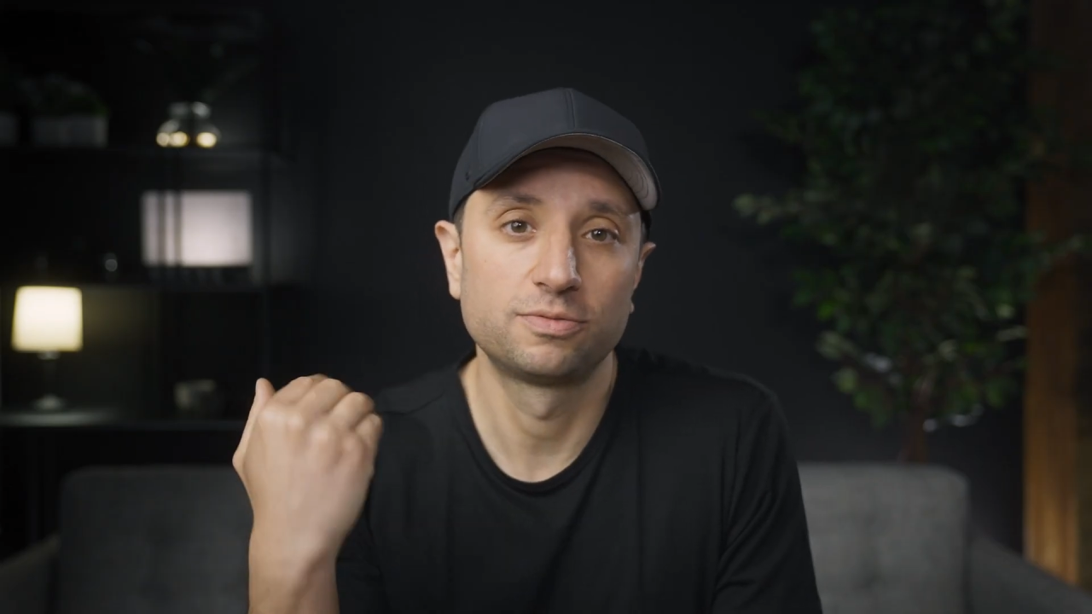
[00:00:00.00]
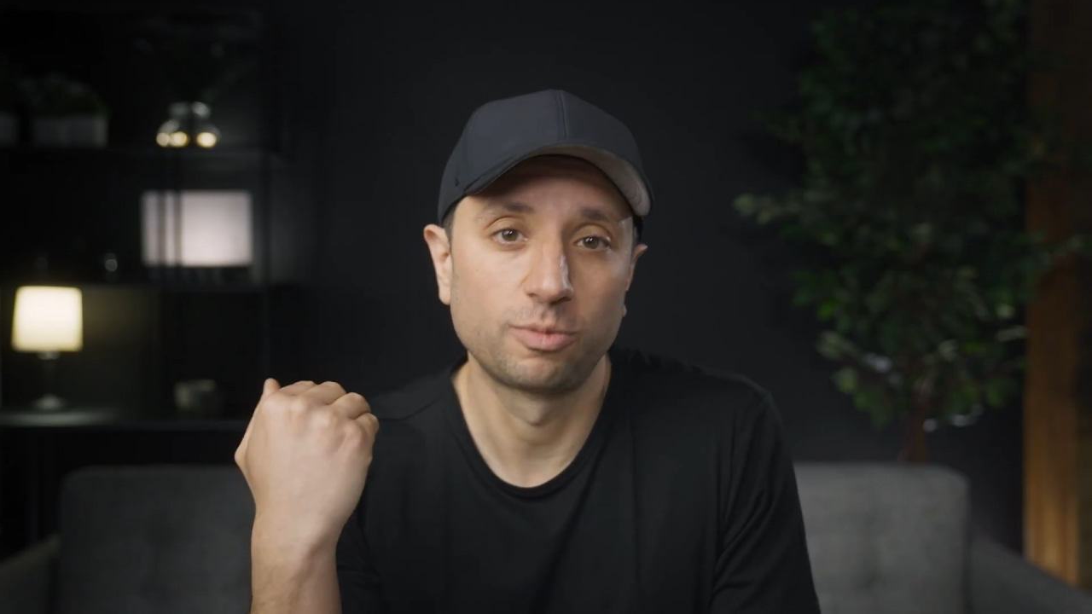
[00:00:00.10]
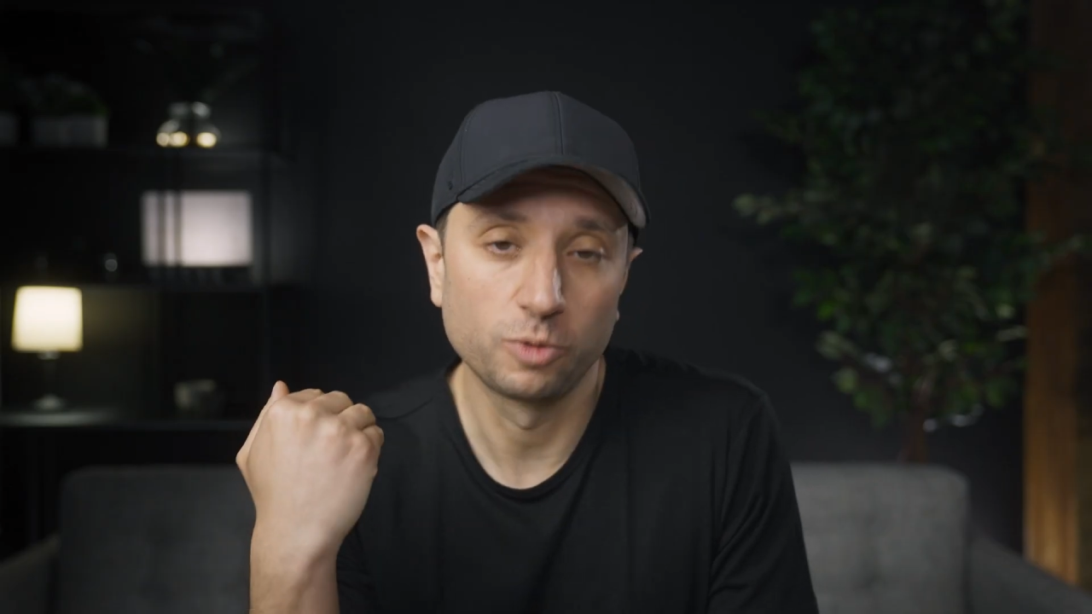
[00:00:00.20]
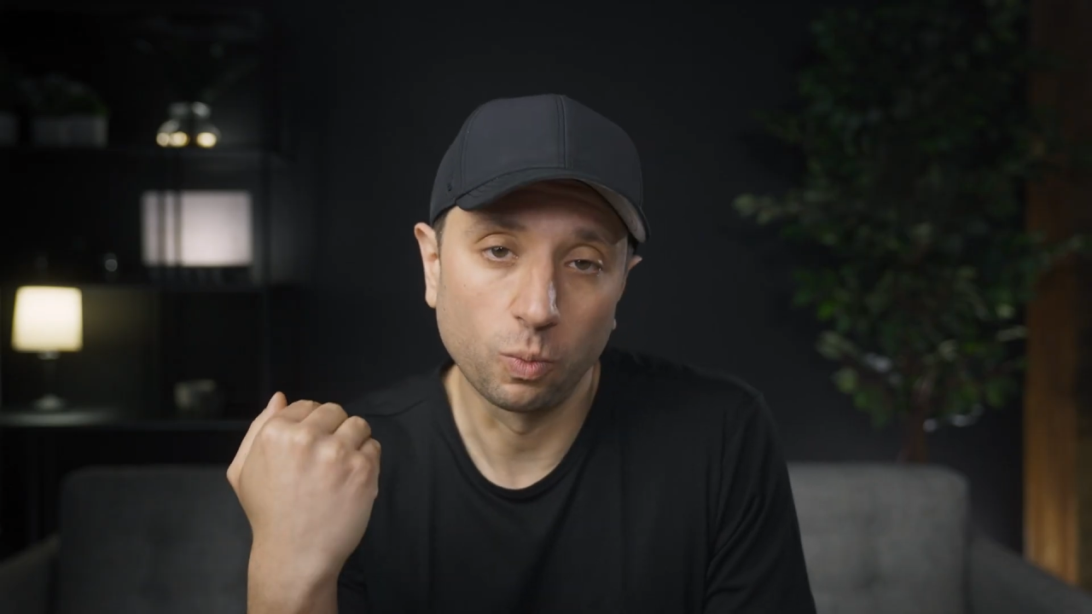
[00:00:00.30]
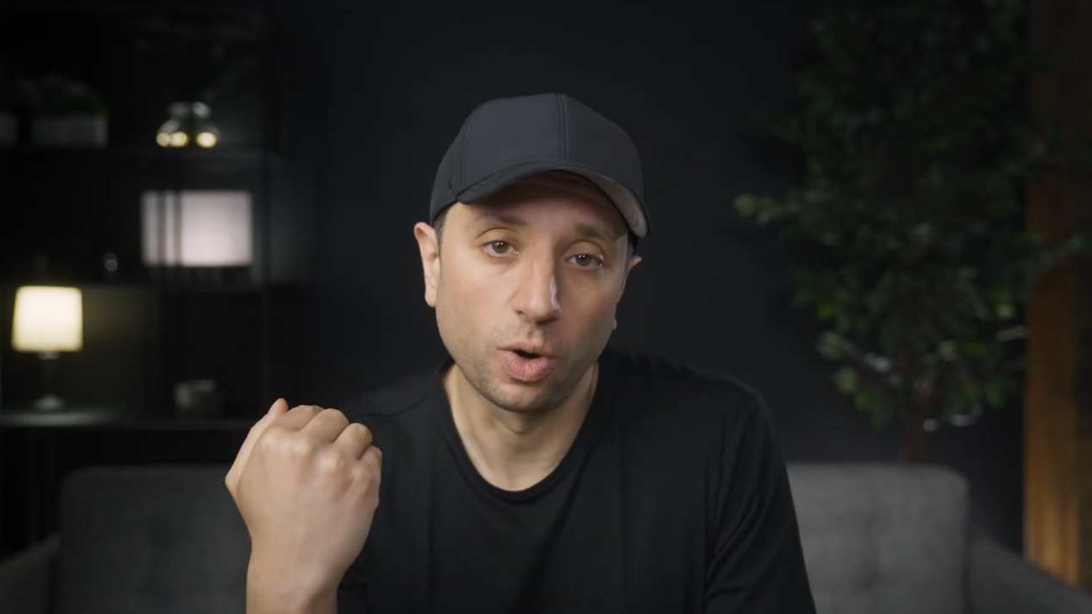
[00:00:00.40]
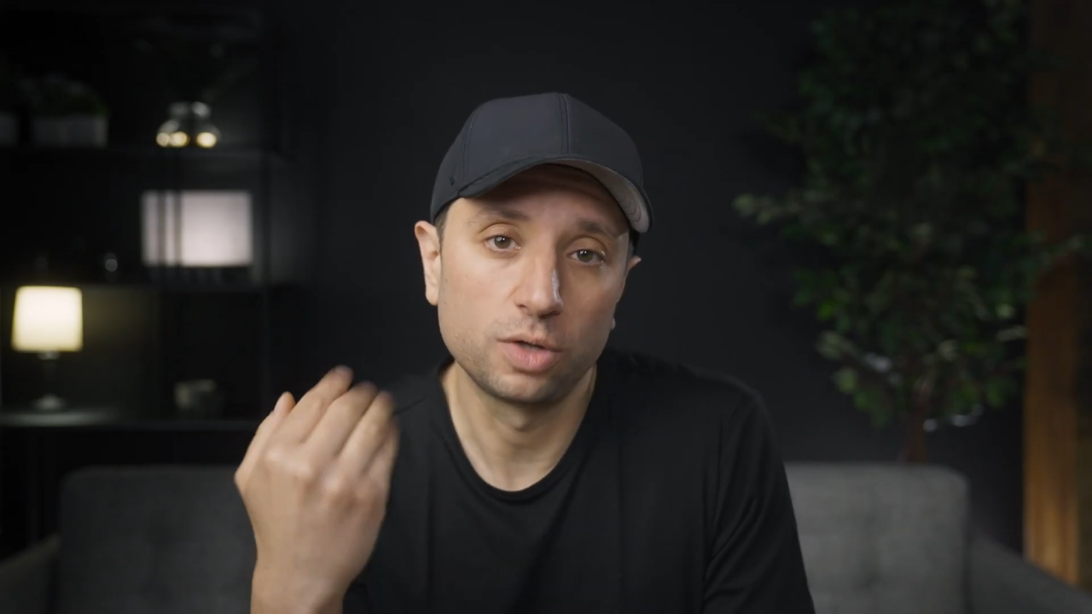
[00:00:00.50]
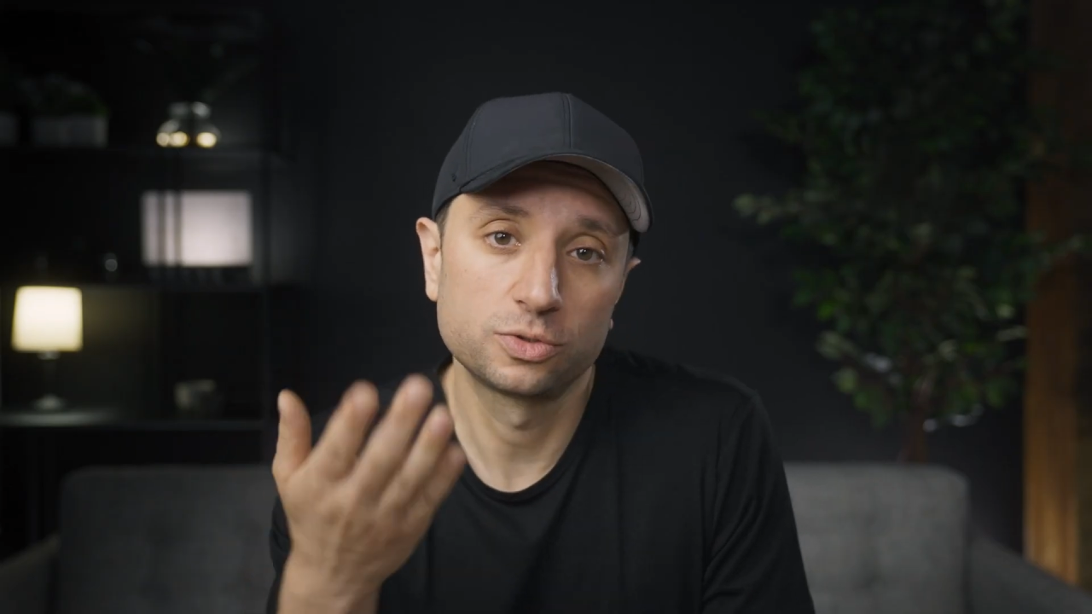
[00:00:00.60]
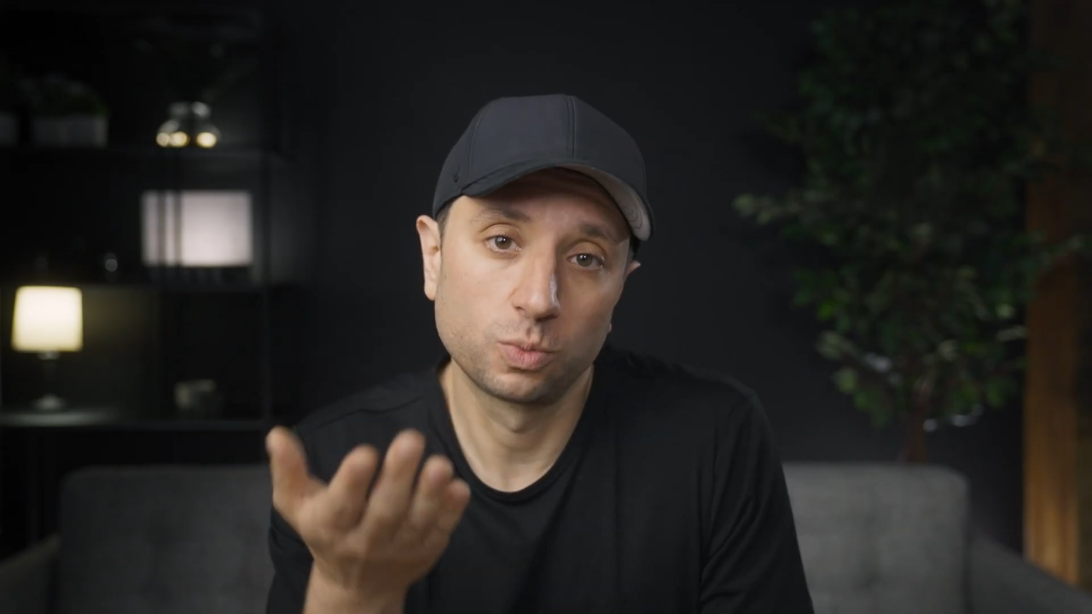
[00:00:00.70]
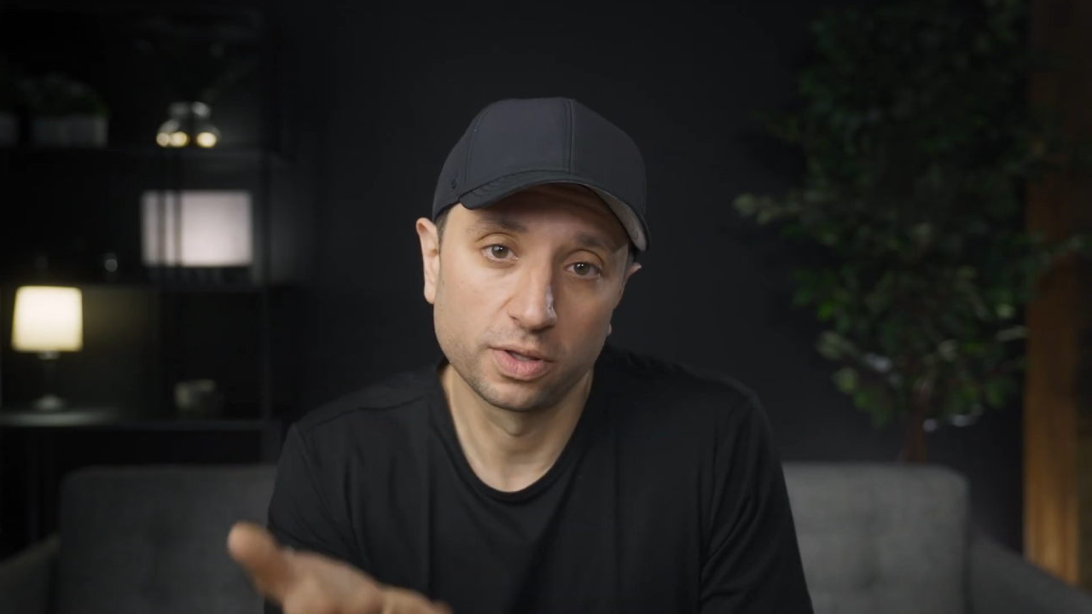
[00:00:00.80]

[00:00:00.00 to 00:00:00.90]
from the wall to